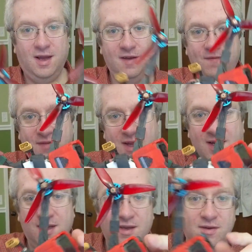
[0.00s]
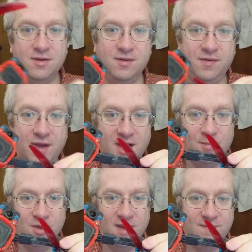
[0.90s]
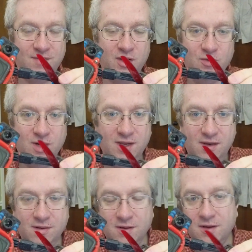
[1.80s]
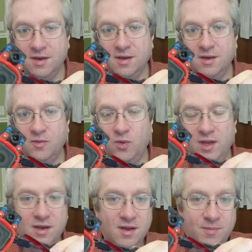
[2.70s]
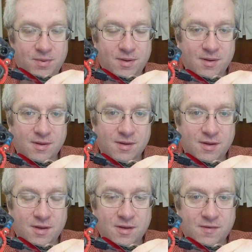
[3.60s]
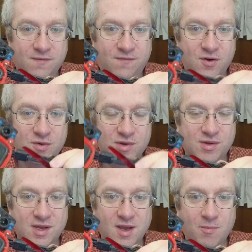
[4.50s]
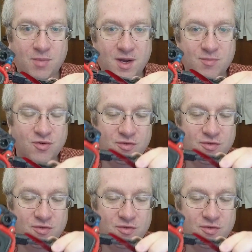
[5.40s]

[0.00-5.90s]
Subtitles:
I fly the Hyperlight Flow Ride. We ended up focusing on Bob